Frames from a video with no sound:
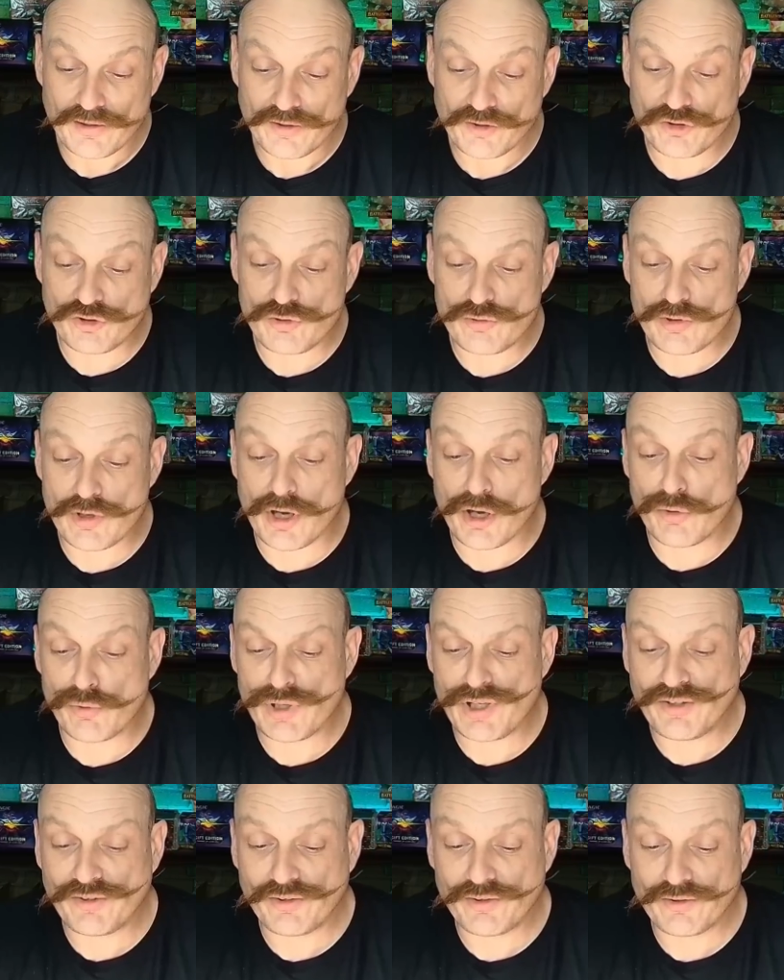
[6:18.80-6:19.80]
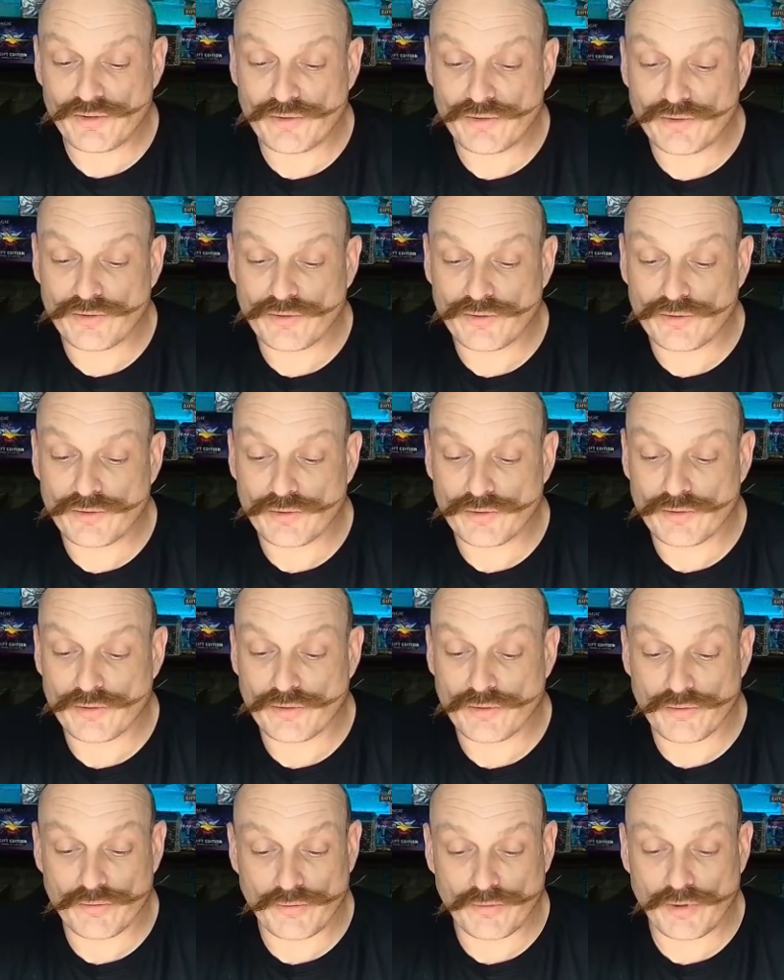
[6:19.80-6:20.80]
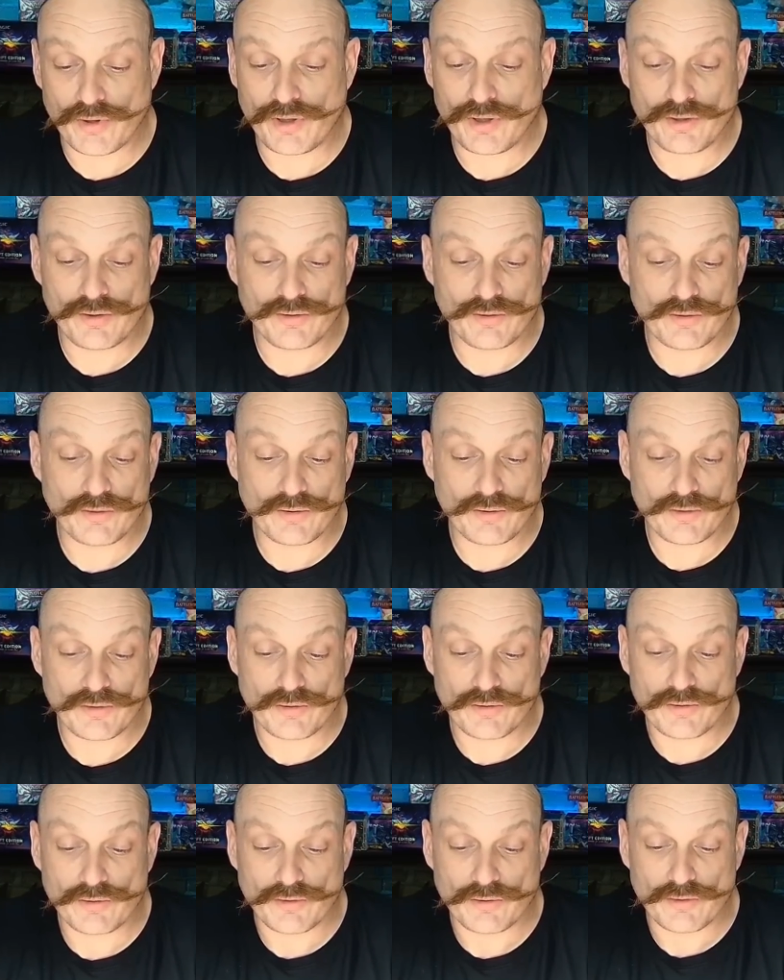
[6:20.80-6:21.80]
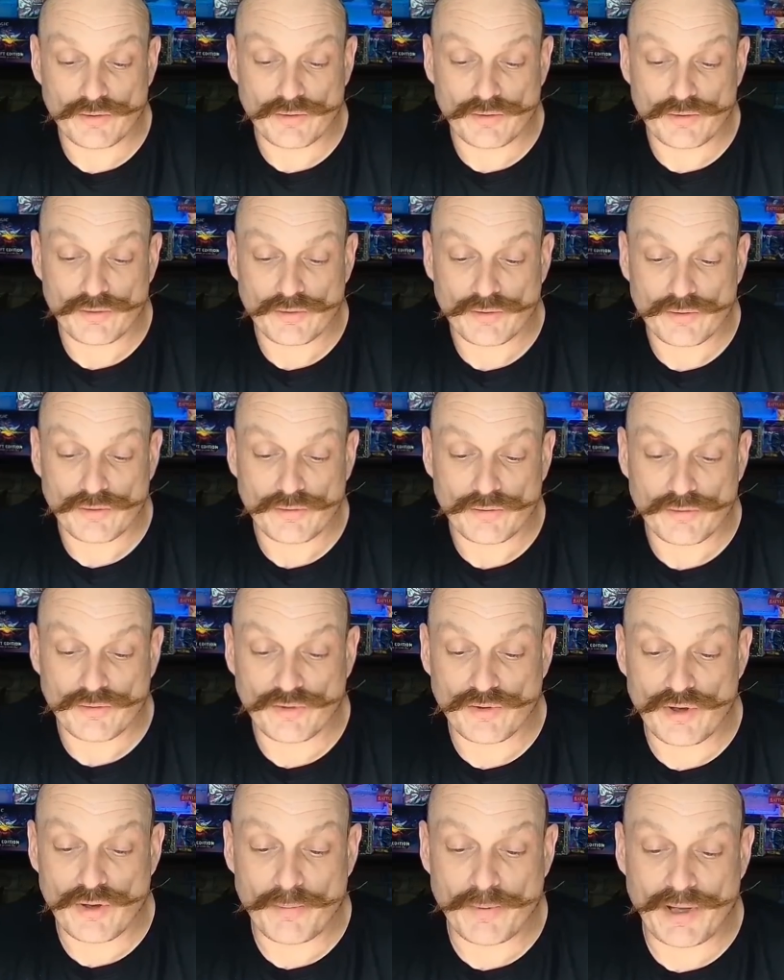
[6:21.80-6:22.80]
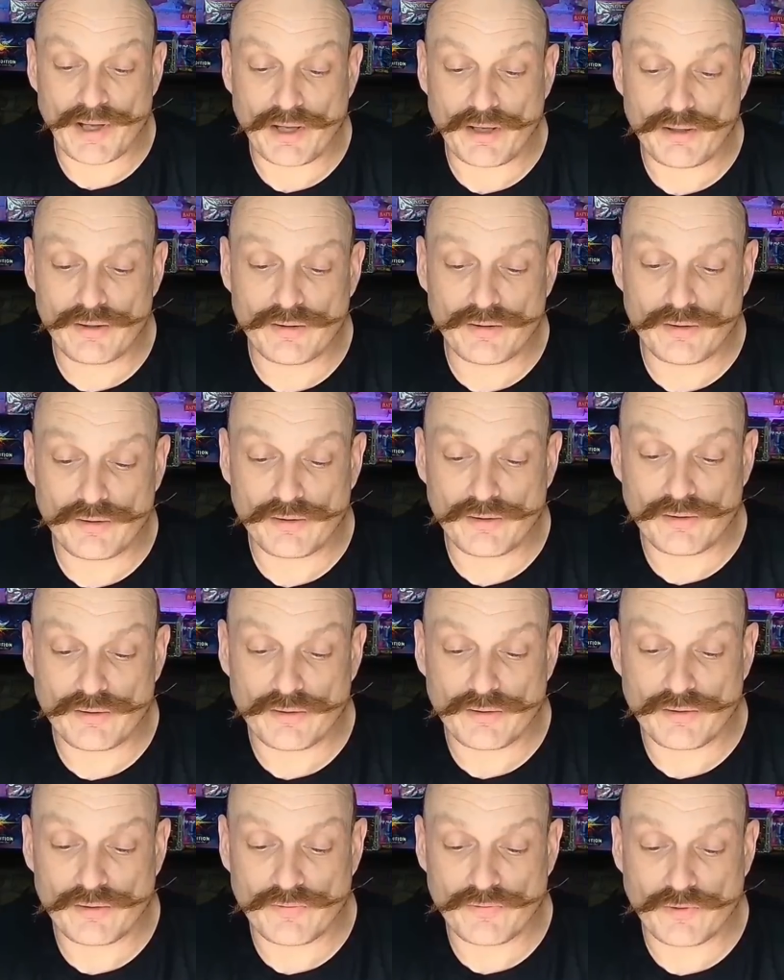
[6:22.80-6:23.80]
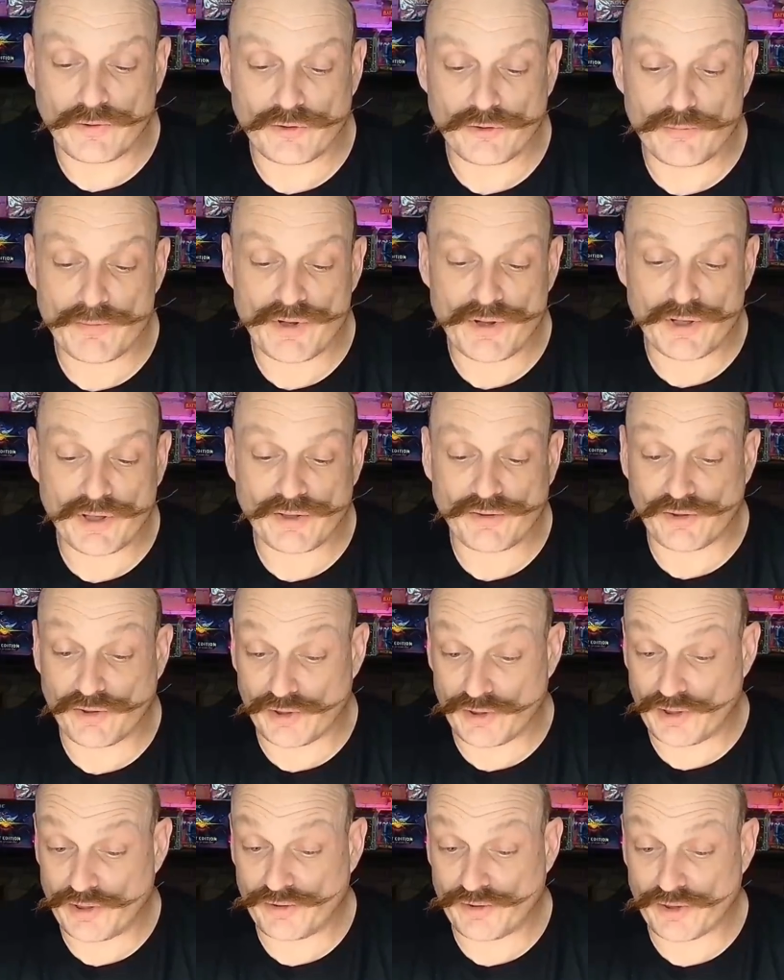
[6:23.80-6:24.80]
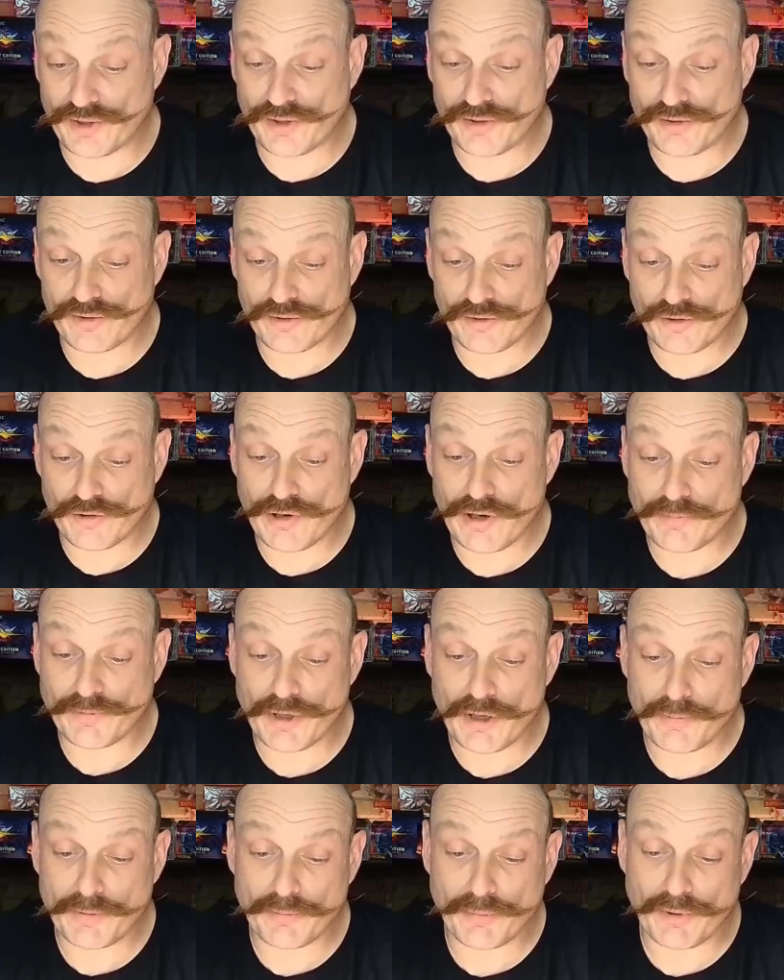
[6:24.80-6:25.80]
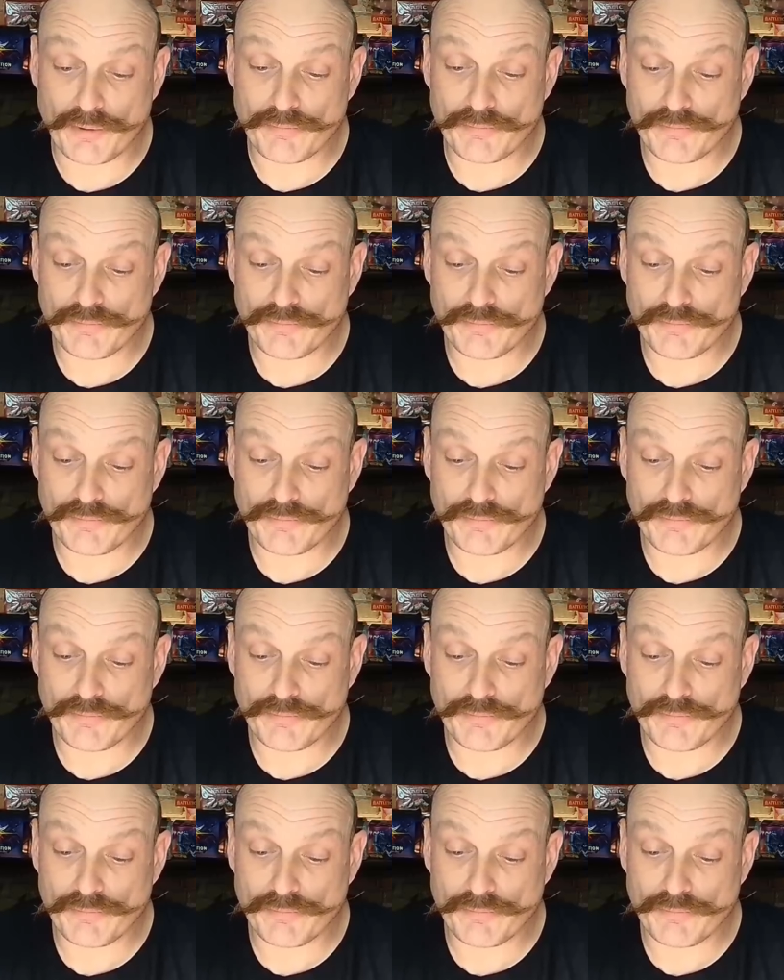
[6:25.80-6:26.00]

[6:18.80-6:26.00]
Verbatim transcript: let's do the Conies. Okay. Last March Mythic. It's not bad. That's really good. First Mythic. Is it, is yeah. it crept up and price? It's